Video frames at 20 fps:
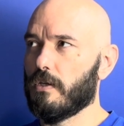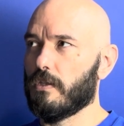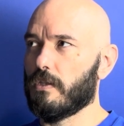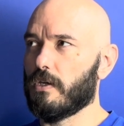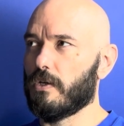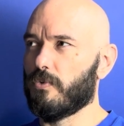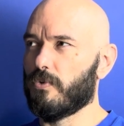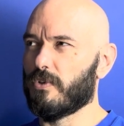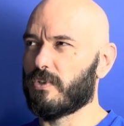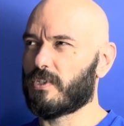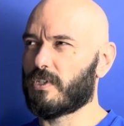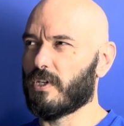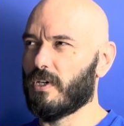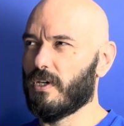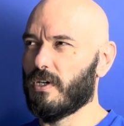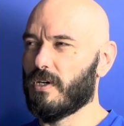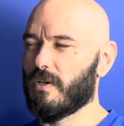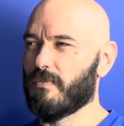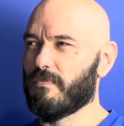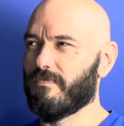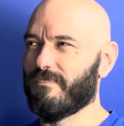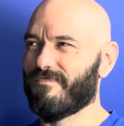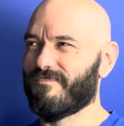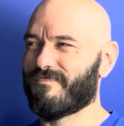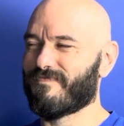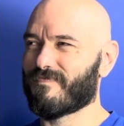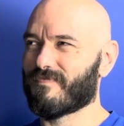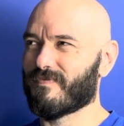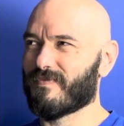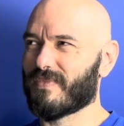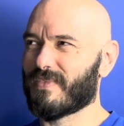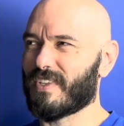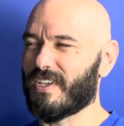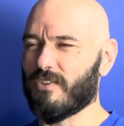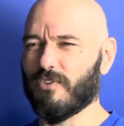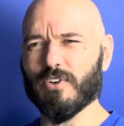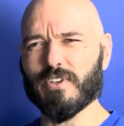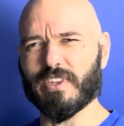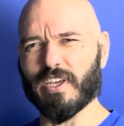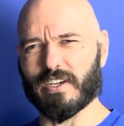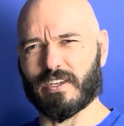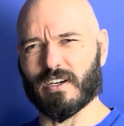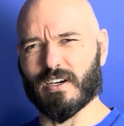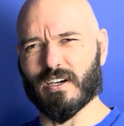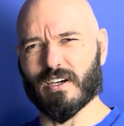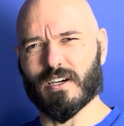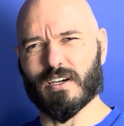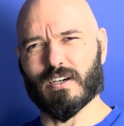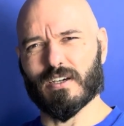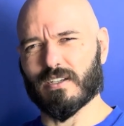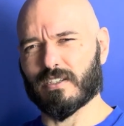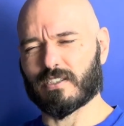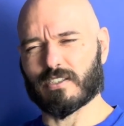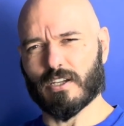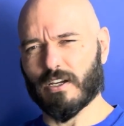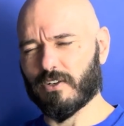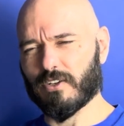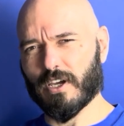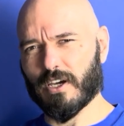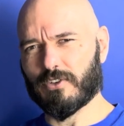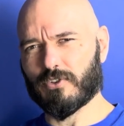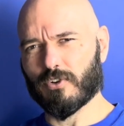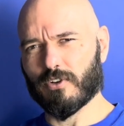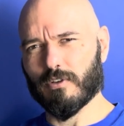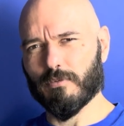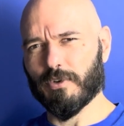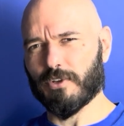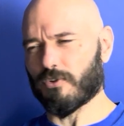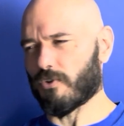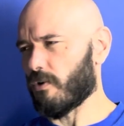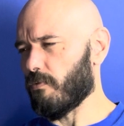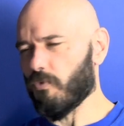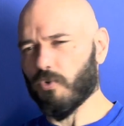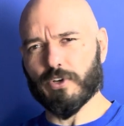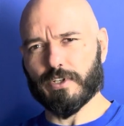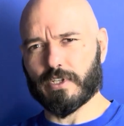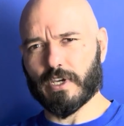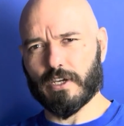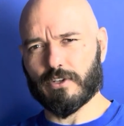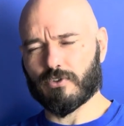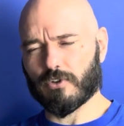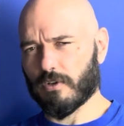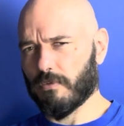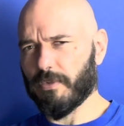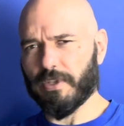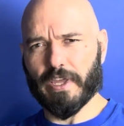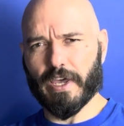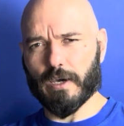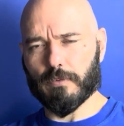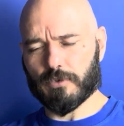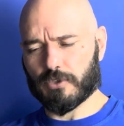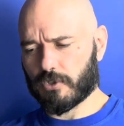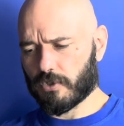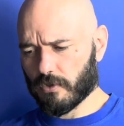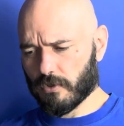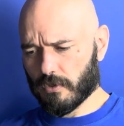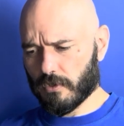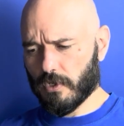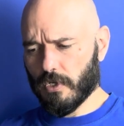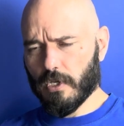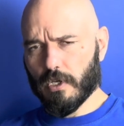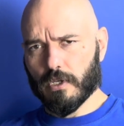There were some, it looked like a Sanda tournament or a Muay Thai tournament, amateur.